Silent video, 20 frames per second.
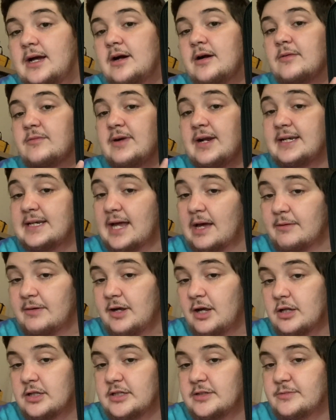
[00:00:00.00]
Right now
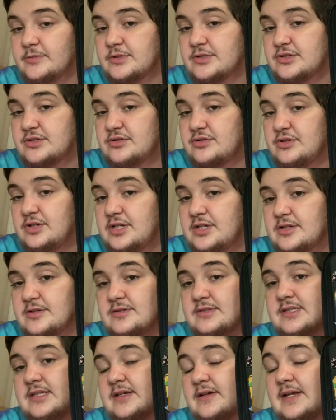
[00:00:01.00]
at Hollywood
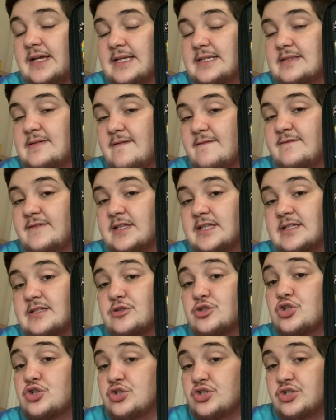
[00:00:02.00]
Studios, there is a
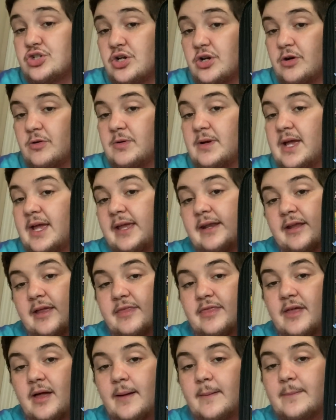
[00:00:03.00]
villains show, and I
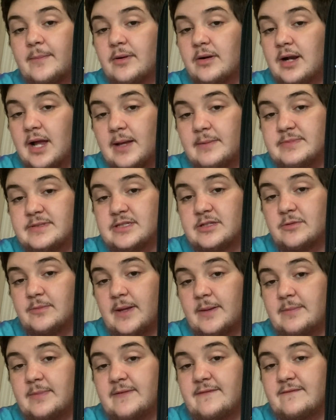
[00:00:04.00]
thought perhaps there
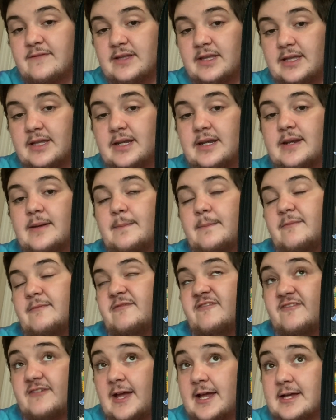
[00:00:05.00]
might be villain
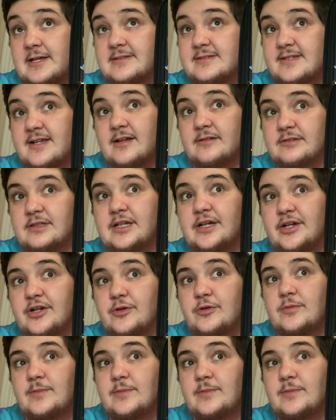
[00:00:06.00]
fans out there who'd